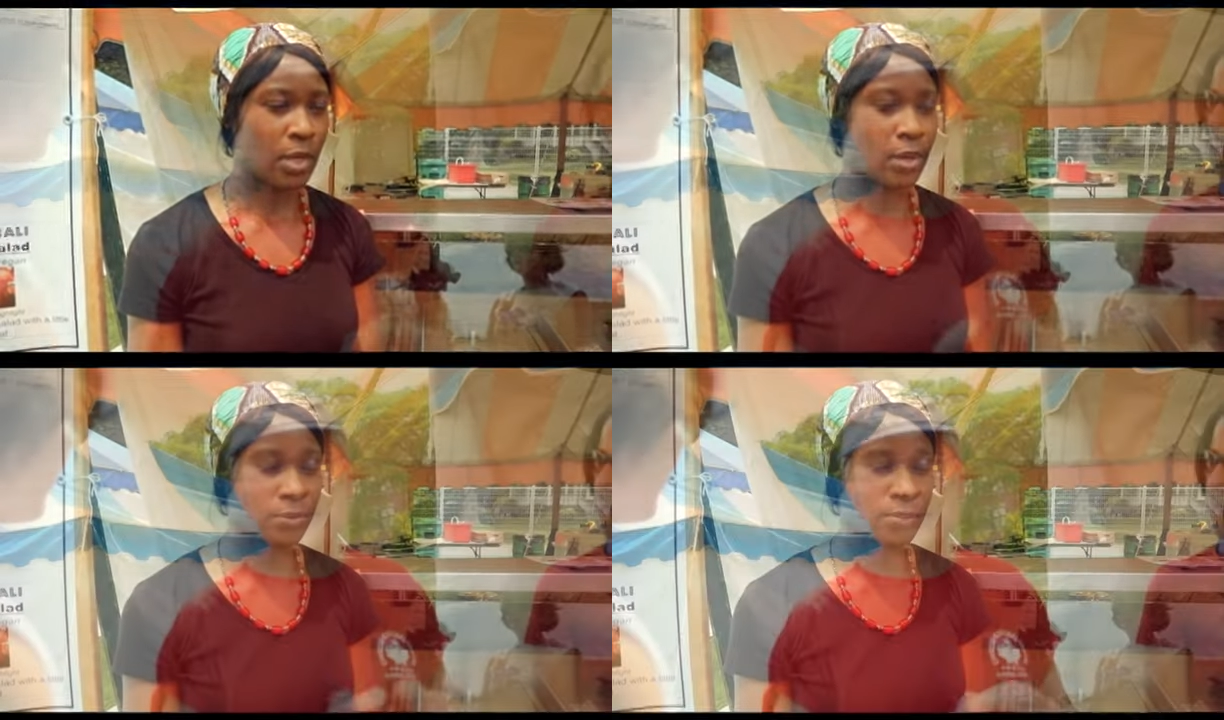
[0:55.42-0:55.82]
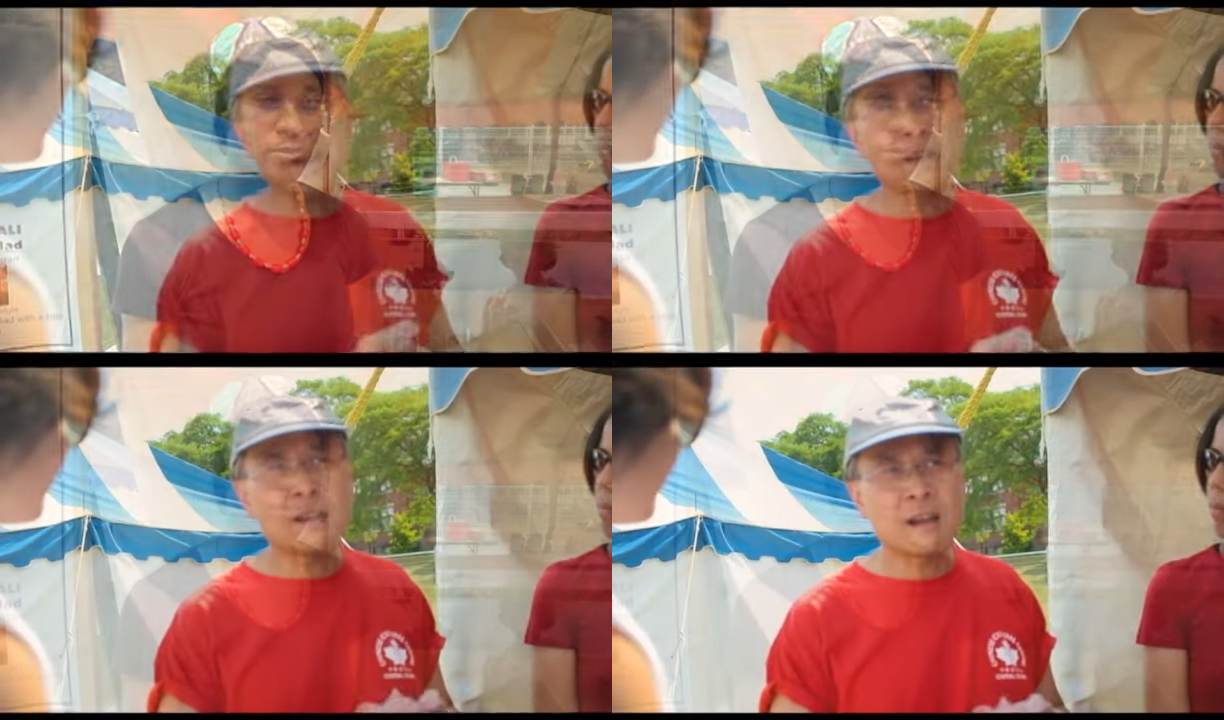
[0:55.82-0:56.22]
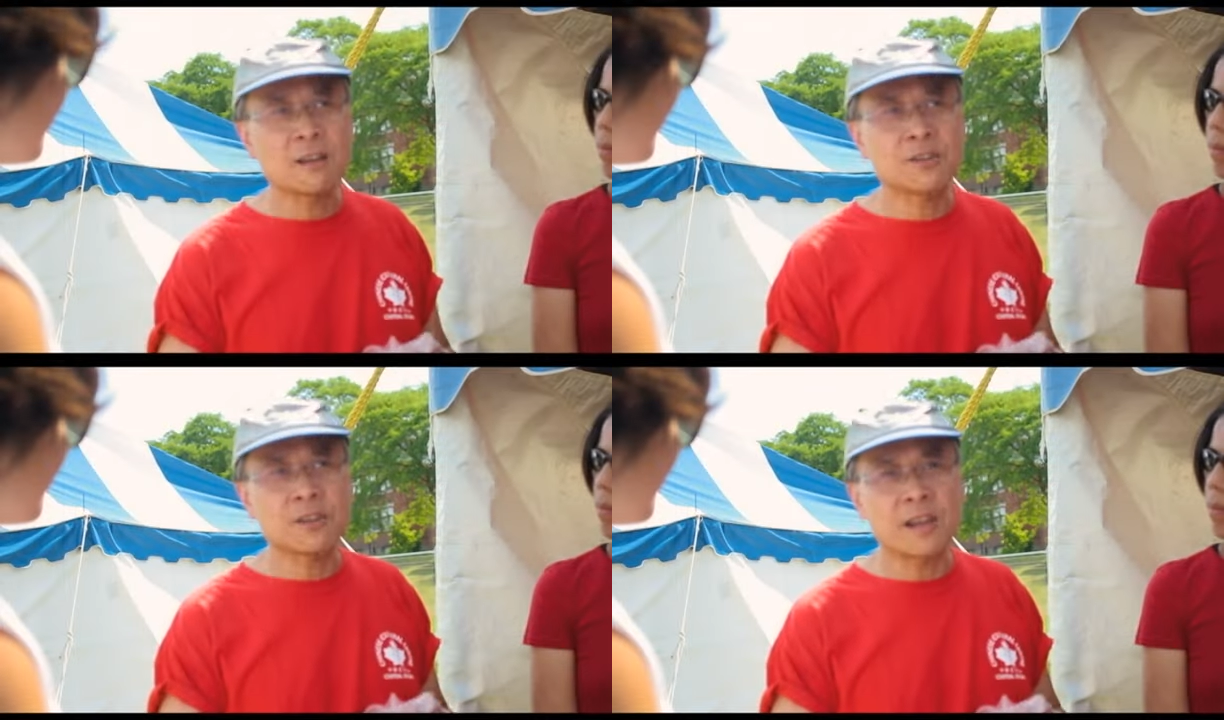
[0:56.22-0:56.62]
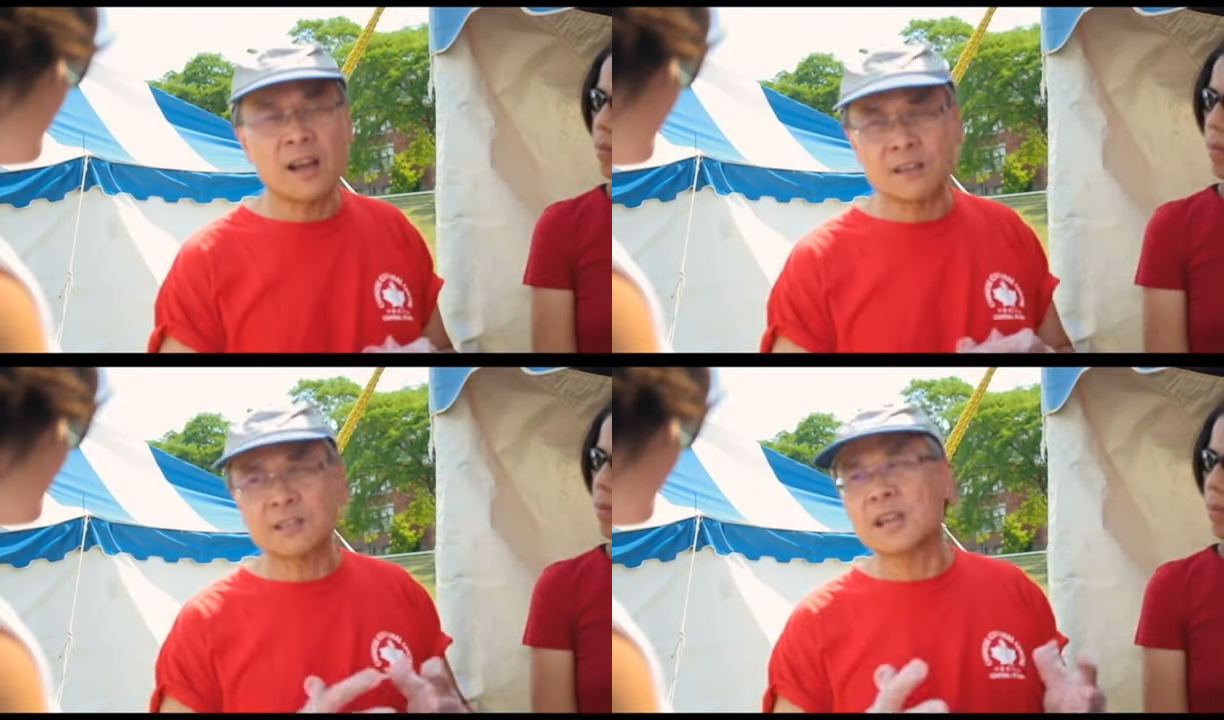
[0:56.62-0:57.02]
Canadians, by and
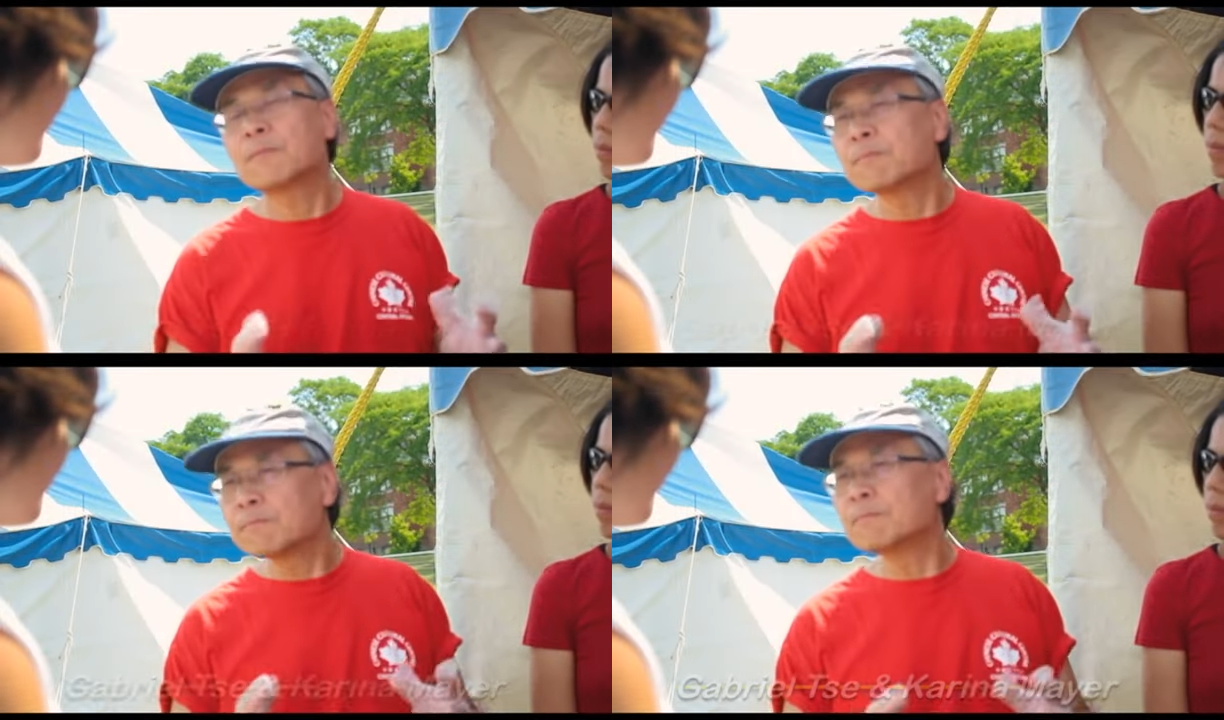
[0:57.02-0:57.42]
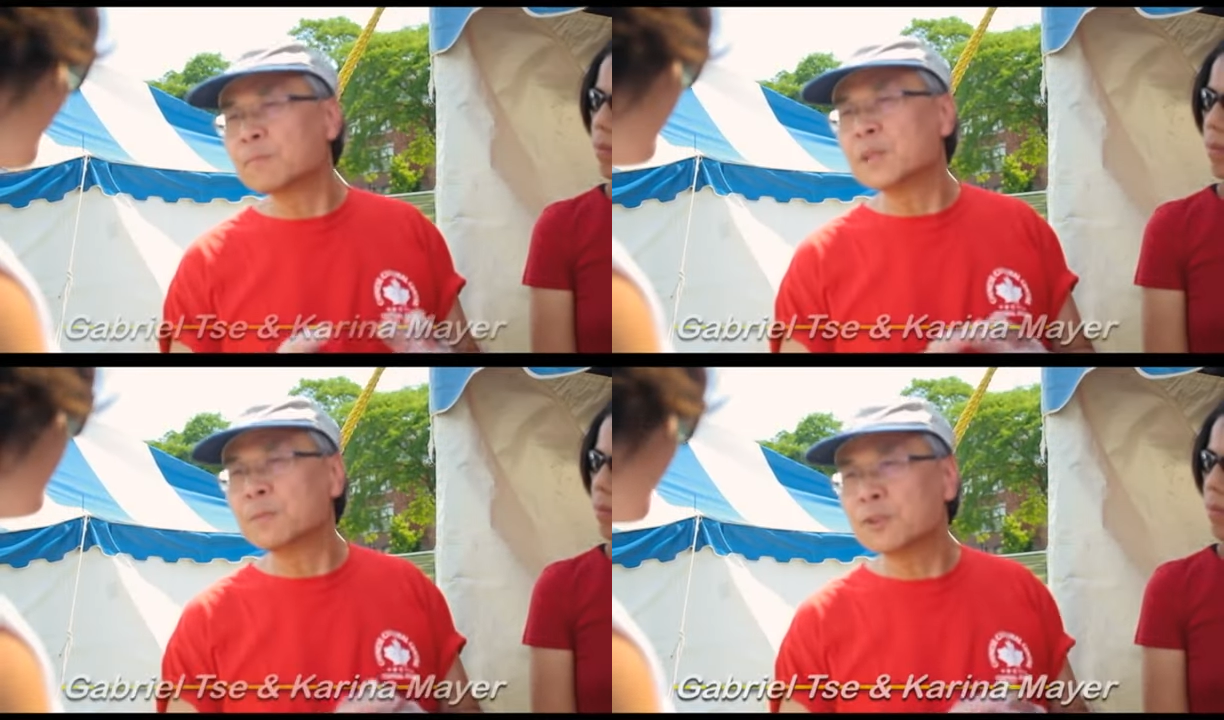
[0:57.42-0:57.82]
large, they accept